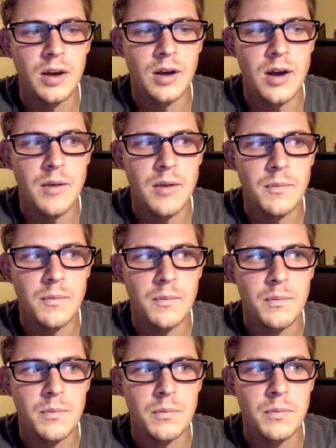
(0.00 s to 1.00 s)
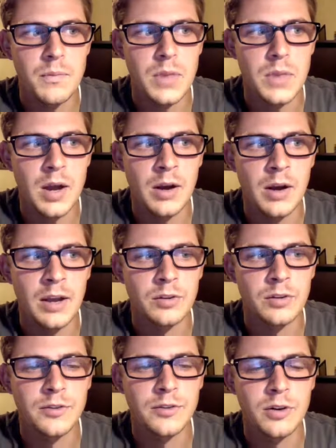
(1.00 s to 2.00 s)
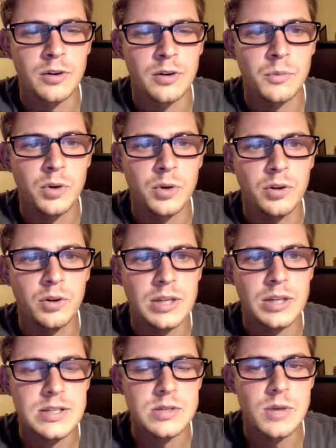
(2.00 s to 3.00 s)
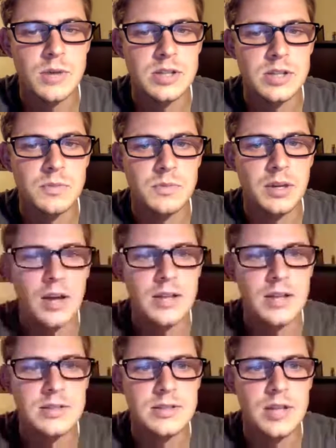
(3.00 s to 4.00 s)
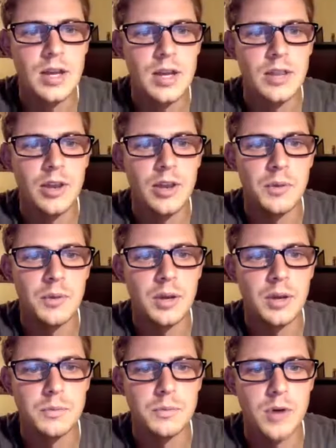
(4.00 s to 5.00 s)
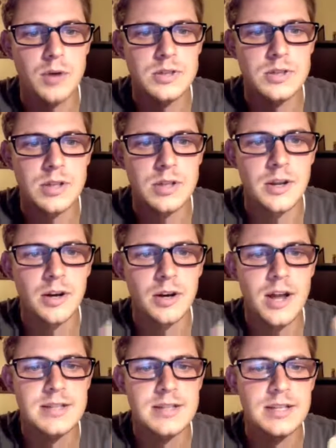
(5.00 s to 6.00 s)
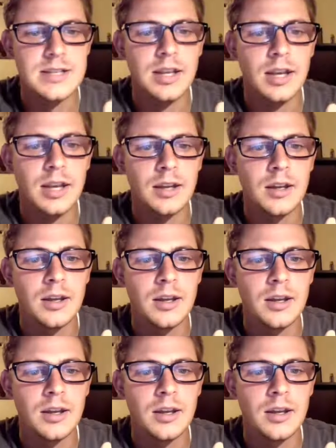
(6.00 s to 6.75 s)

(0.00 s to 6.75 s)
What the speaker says: I also feel they're in a more unique situation because they're being approached, they're not seeking.